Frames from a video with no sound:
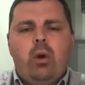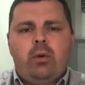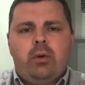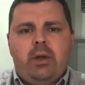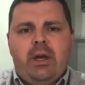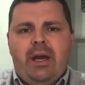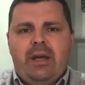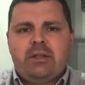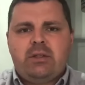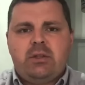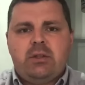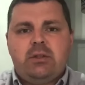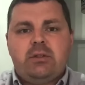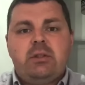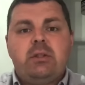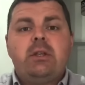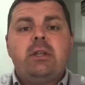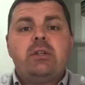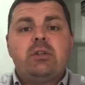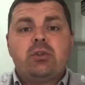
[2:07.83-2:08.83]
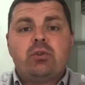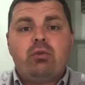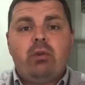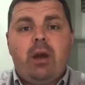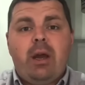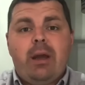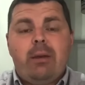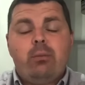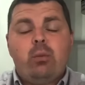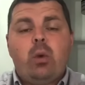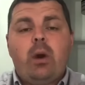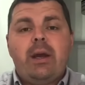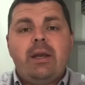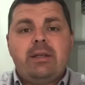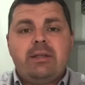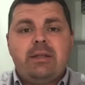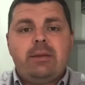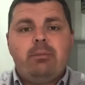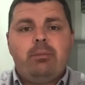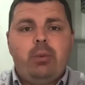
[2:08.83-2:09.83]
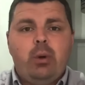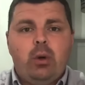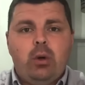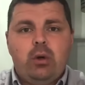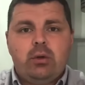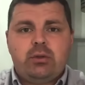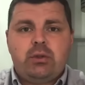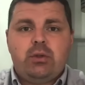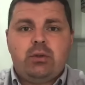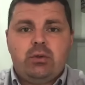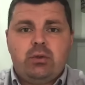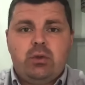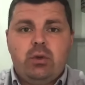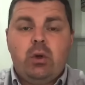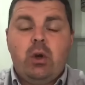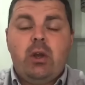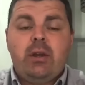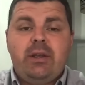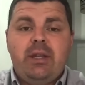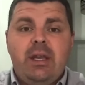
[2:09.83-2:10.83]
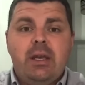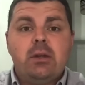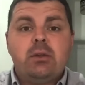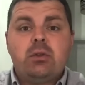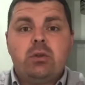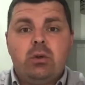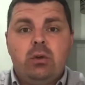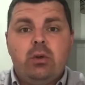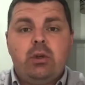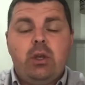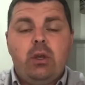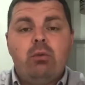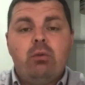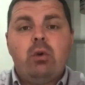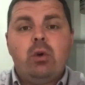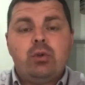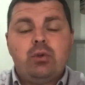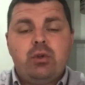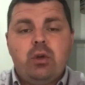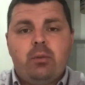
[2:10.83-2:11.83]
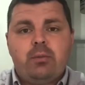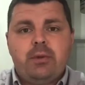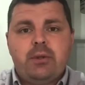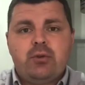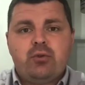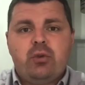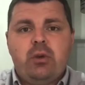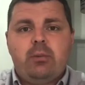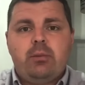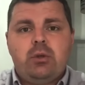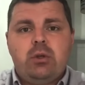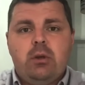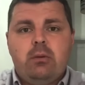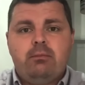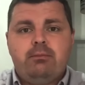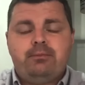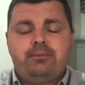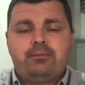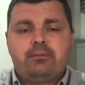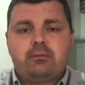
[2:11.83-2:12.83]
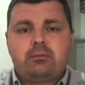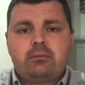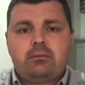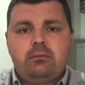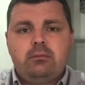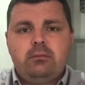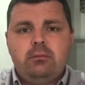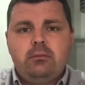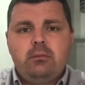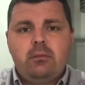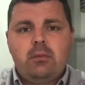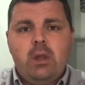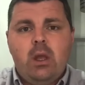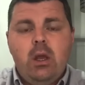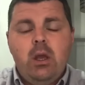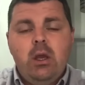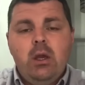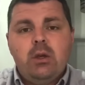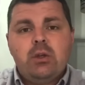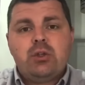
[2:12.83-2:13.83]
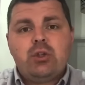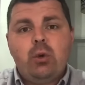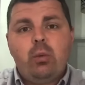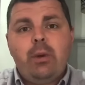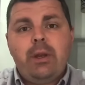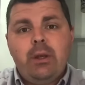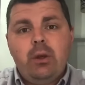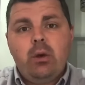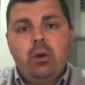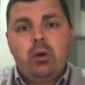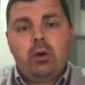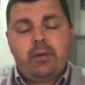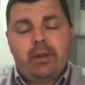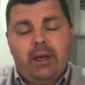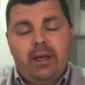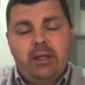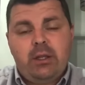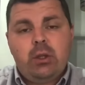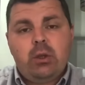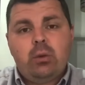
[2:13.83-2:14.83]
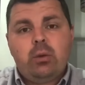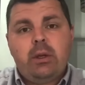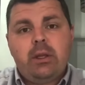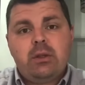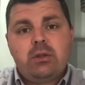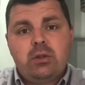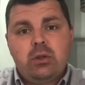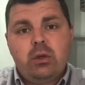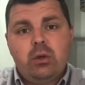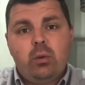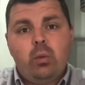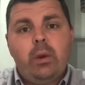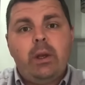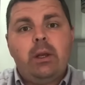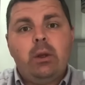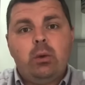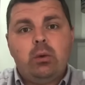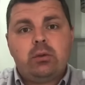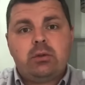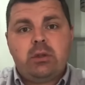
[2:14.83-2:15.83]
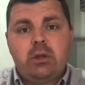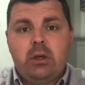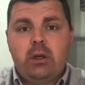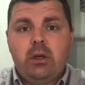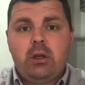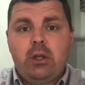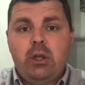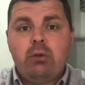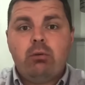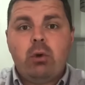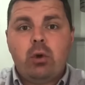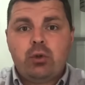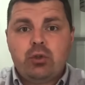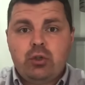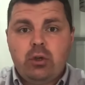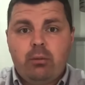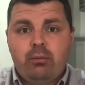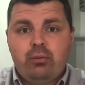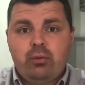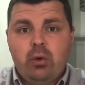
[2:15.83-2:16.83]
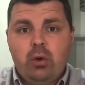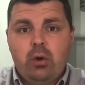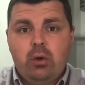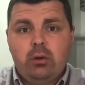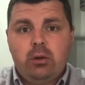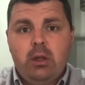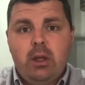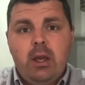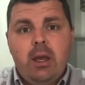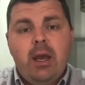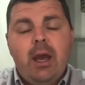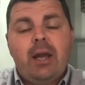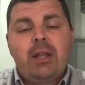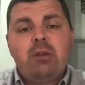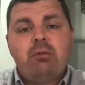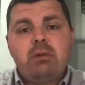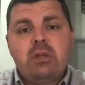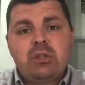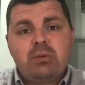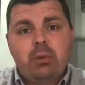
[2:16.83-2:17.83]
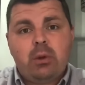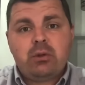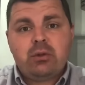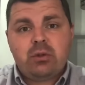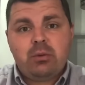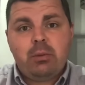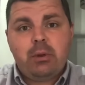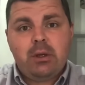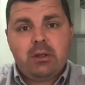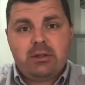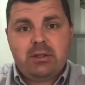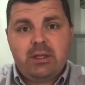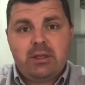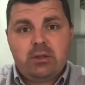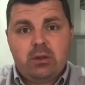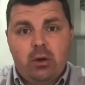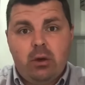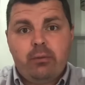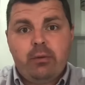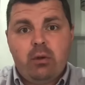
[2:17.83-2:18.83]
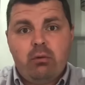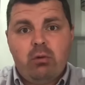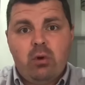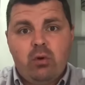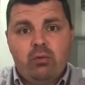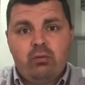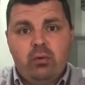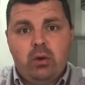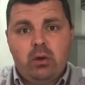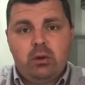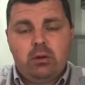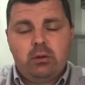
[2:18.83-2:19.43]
asks us to describe why it's important to adhere to your own job description. So we know that in Unit 2 we looked at your own job role and your responsibilities of your own role.